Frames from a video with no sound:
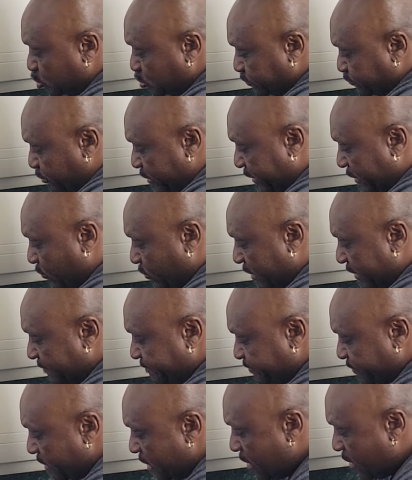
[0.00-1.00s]
use frequently.
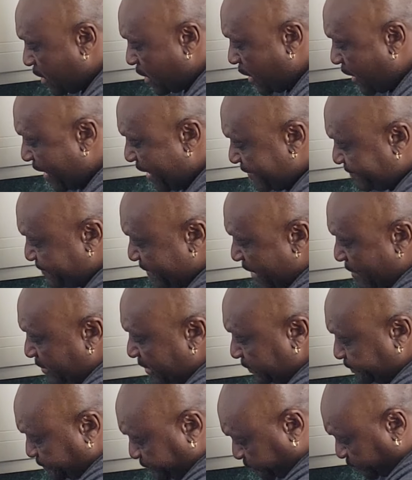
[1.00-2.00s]
All right,
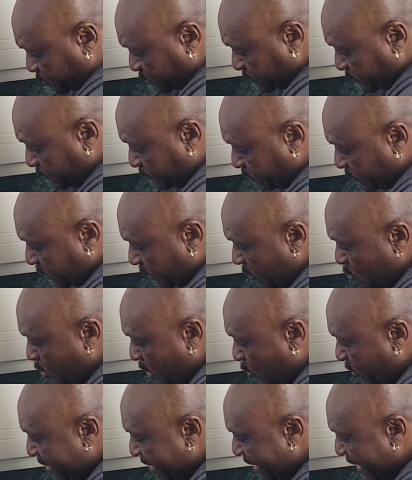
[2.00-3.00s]
family.
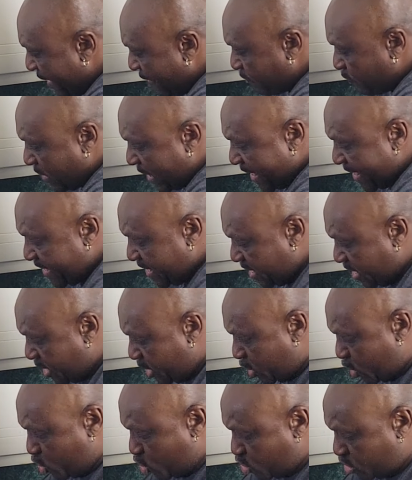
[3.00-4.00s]
What we have right
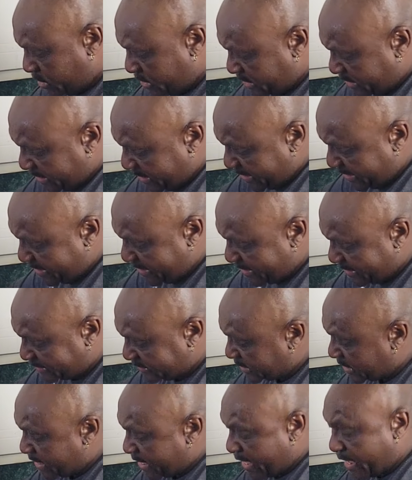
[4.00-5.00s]
here
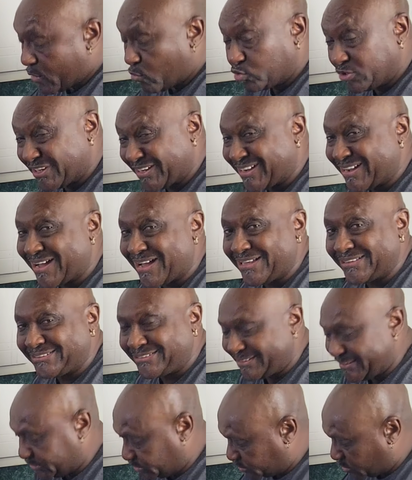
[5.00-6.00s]
is, and the
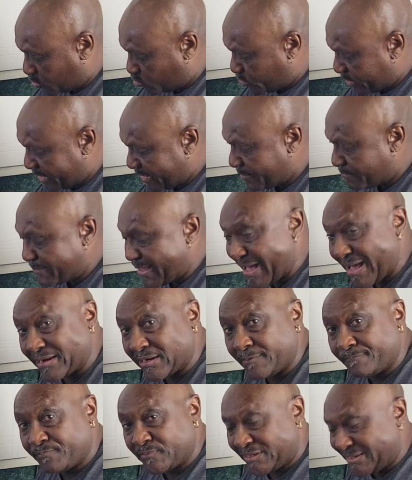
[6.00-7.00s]
contents don't really
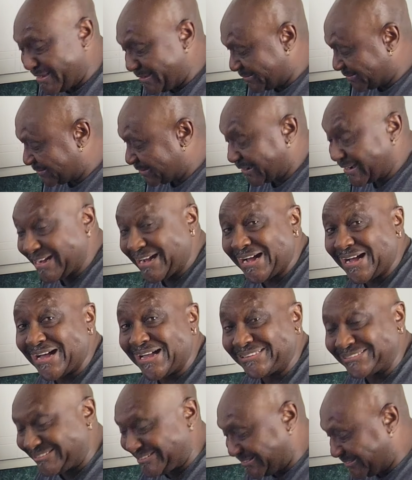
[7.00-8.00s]
matter. It's the
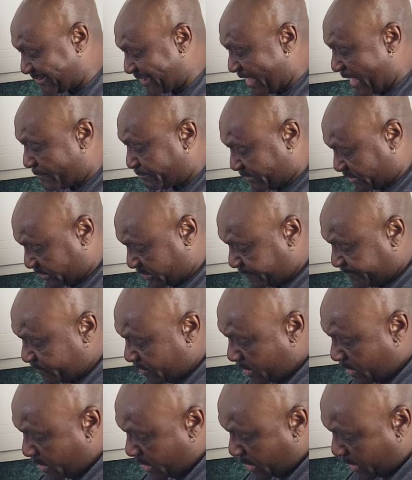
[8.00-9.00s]
concept.
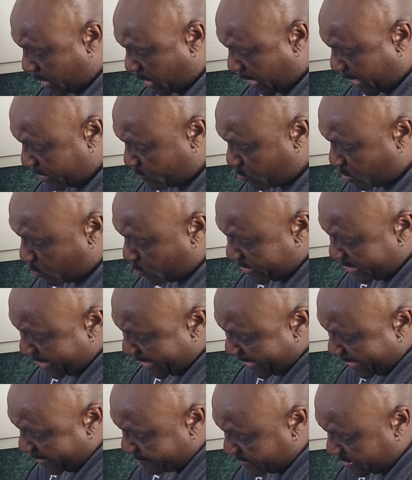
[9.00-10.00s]
All right, what we
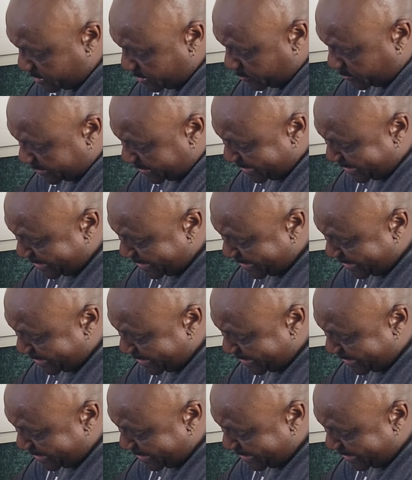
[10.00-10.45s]
have here